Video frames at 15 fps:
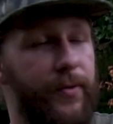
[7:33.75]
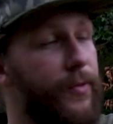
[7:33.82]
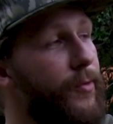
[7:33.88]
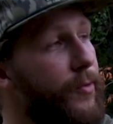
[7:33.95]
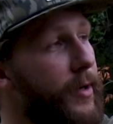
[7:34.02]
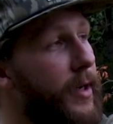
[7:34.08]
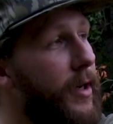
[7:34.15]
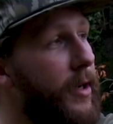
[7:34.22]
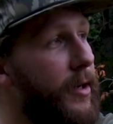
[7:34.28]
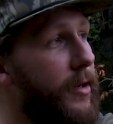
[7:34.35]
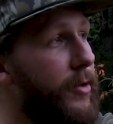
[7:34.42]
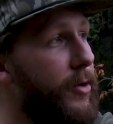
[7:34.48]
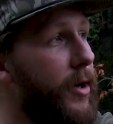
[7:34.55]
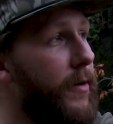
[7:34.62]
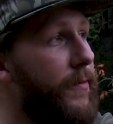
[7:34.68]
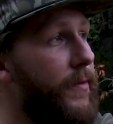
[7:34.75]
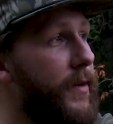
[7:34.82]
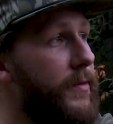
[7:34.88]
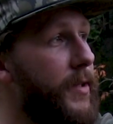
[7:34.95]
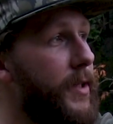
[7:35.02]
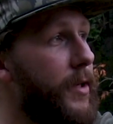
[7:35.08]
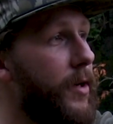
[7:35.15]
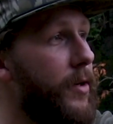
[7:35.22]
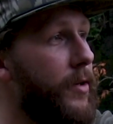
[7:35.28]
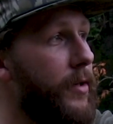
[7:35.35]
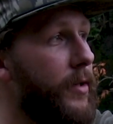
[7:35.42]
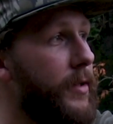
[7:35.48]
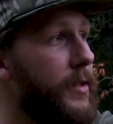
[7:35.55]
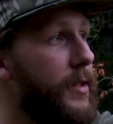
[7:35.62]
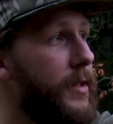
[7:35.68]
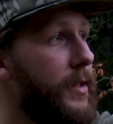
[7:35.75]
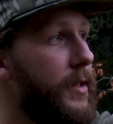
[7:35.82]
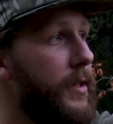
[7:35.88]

300, 350 yards,